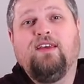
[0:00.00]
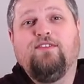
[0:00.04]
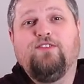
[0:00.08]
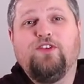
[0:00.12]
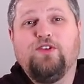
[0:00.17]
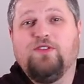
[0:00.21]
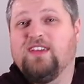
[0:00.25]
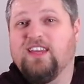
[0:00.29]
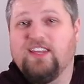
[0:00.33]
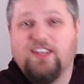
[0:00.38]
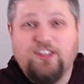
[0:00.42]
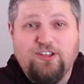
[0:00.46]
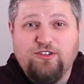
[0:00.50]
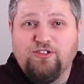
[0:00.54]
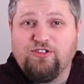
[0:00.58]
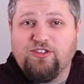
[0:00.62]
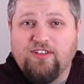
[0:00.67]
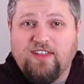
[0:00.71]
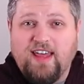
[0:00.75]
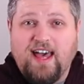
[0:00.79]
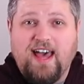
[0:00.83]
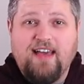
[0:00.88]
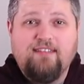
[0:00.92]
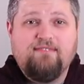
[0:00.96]
If you can get used
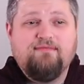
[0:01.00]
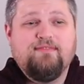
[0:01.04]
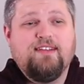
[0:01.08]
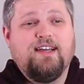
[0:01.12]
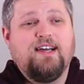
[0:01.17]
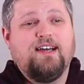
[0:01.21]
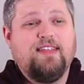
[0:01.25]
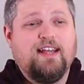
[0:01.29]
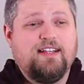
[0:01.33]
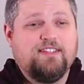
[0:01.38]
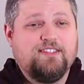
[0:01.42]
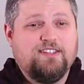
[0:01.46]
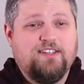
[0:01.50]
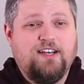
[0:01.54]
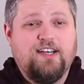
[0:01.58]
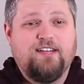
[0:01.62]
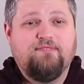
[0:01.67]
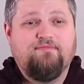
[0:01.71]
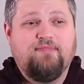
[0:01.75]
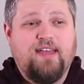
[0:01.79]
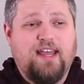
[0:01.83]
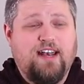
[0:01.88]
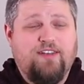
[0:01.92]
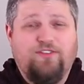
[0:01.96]
to that, uh, that's
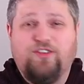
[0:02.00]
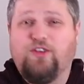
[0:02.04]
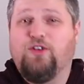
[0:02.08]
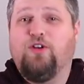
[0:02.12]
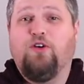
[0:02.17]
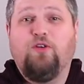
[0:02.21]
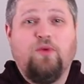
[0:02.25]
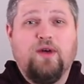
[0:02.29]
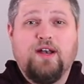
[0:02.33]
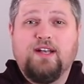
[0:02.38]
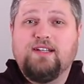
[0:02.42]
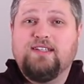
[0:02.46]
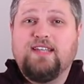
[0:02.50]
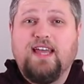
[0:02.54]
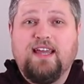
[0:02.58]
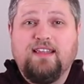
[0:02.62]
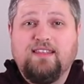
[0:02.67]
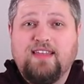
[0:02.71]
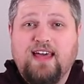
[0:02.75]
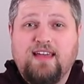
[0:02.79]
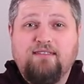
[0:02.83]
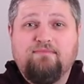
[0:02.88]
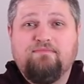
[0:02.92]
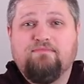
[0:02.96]
good. And if you don't want to
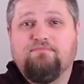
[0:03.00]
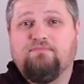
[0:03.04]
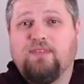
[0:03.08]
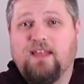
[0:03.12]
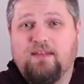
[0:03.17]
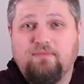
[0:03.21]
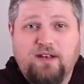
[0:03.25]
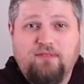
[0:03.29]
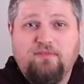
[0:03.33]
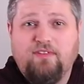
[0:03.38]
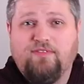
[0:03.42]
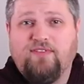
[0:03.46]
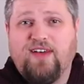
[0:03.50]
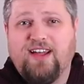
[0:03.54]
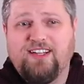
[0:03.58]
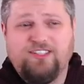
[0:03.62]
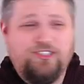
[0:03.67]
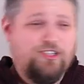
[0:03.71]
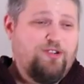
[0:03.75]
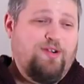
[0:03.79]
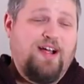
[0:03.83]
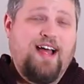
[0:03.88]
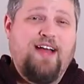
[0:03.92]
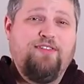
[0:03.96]
take that, that, bit of
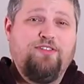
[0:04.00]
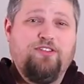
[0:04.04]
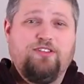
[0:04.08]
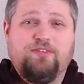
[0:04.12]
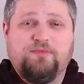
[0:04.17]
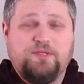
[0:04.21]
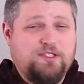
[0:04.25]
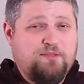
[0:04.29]
advice, you don't have to. Do.